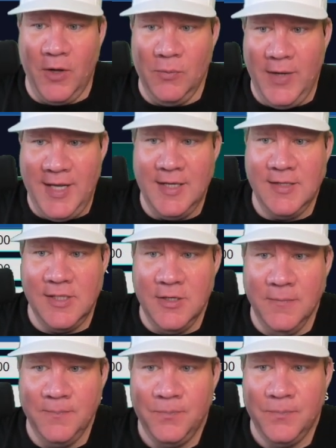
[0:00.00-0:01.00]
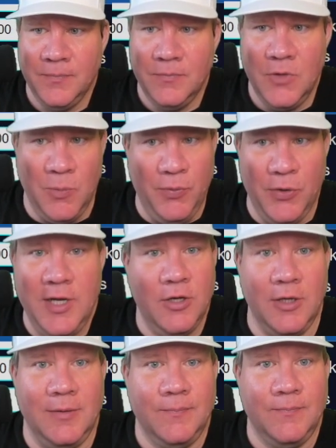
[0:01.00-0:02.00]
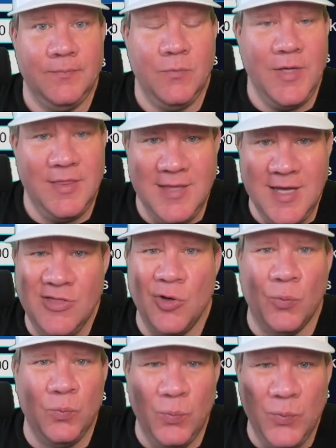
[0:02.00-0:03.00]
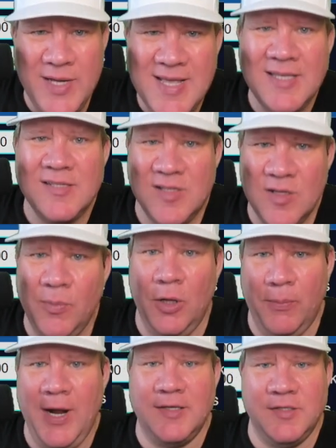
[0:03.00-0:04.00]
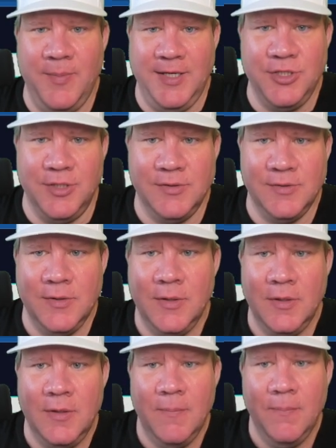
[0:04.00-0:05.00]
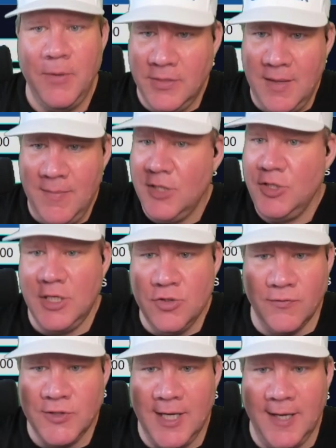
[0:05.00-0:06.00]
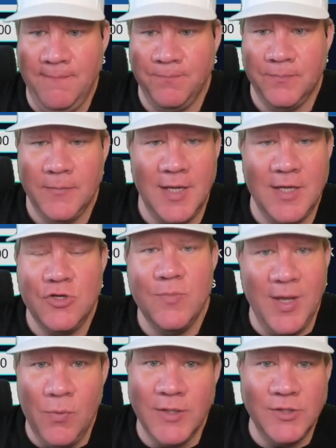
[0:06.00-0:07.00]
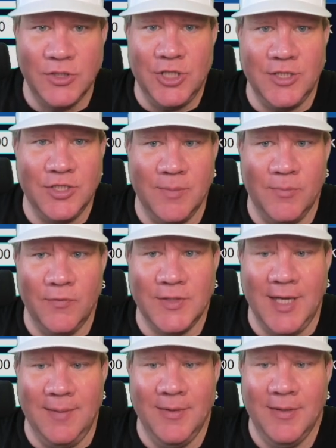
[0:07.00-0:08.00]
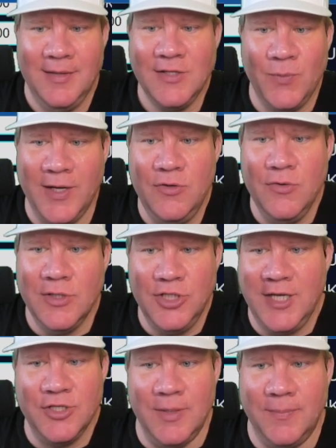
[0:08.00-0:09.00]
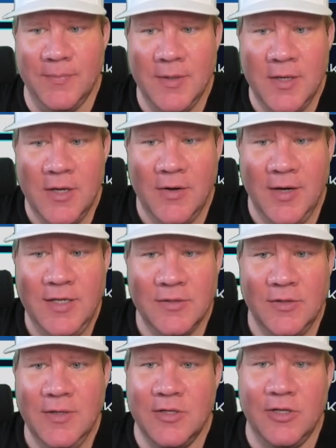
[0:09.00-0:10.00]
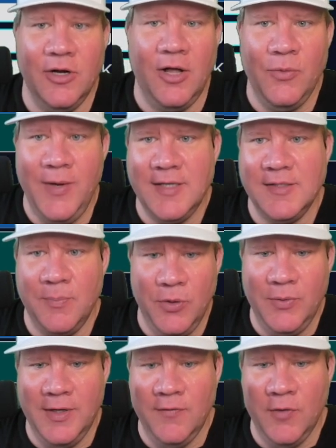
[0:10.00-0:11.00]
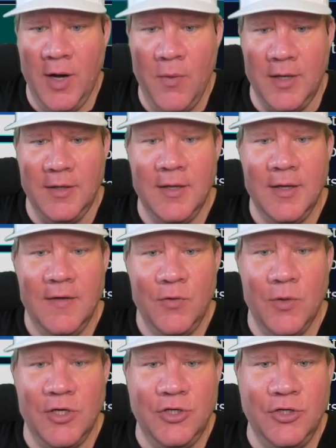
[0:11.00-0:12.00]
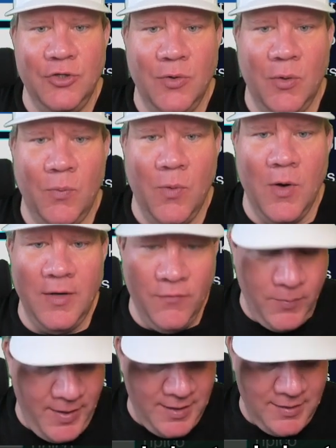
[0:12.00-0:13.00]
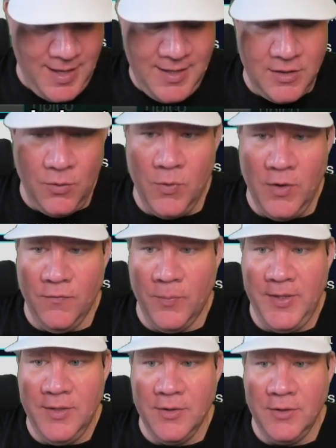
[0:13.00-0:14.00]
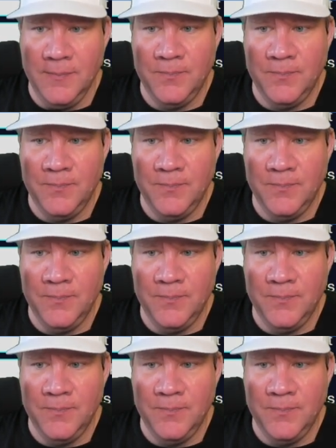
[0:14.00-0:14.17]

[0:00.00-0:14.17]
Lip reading: weightings here. They're pretty good. We think they're reasonable approximations, but they may change over time. And you may want to change them over time. That's why you can change them, right? I can clear all the weightings. I put in whatever I want. If you wanted to do a 1 for Bet Online and a 1 for Pinnacle,